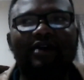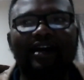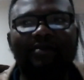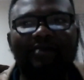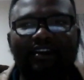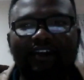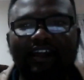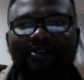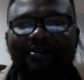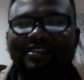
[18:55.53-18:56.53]
I'm a
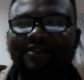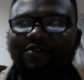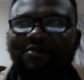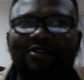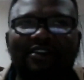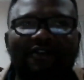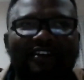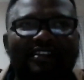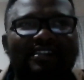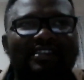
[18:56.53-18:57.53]
graduate, I'm from
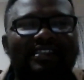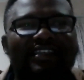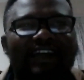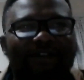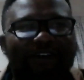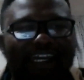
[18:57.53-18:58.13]
university, I've got